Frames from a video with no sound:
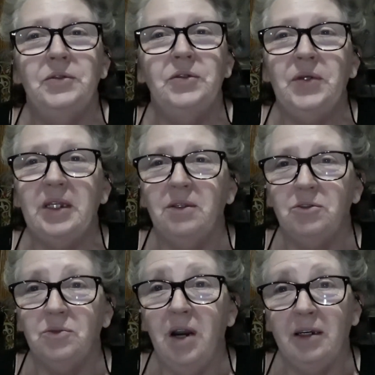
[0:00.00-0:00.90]
to get
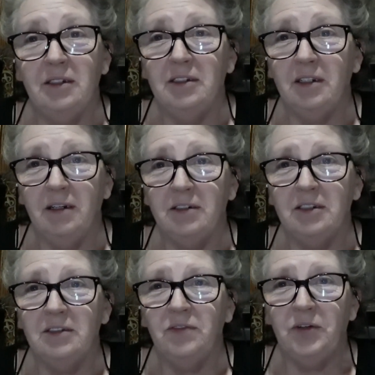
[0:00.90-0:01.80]
those rocking
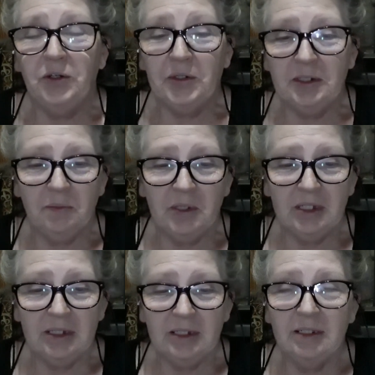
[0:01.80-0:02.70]
chairs for
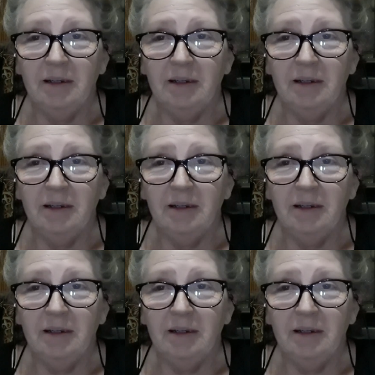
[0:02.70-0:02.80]
Christmas.